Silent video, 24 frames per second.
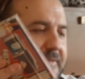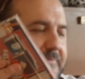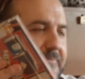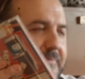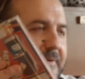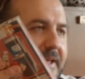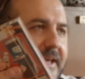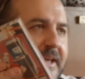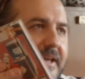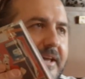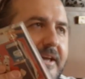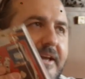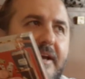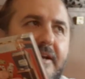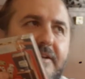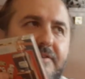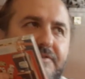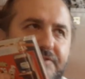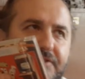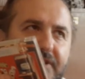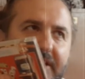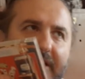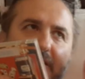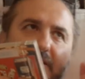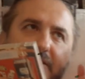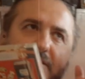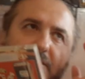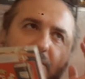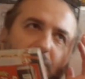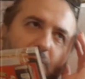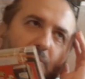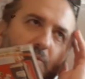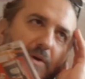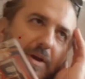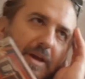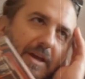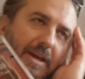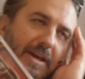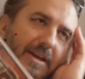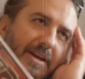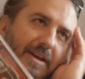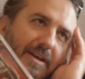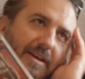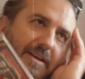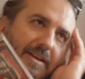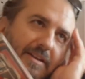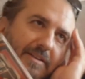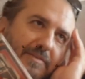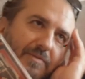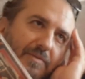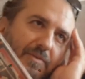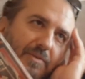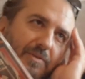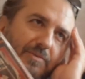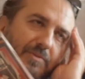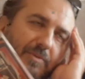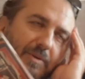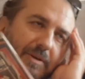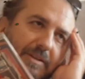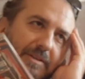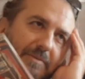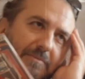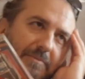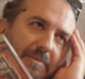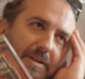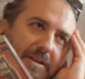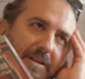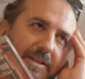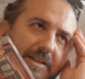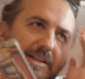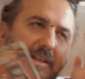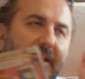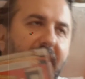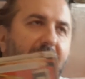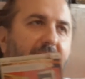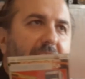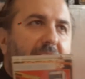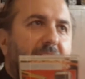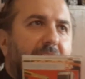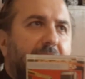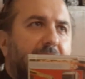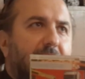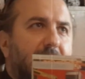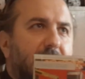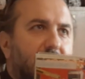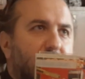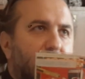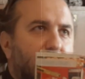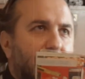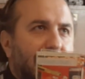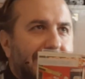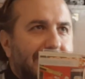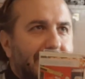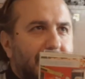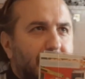play, and just wait for 20 minutes, listen to